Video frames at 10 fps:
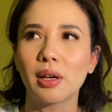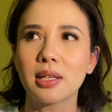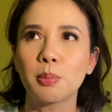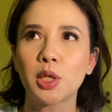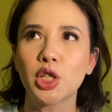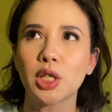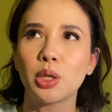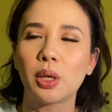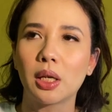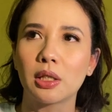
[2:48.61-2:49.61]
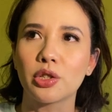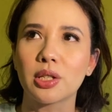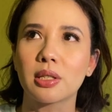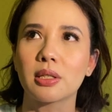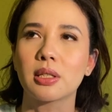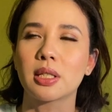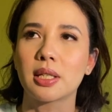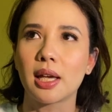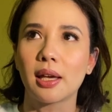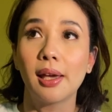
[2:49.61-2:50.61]
As much as you can just
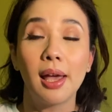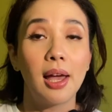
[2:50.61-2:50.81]
say,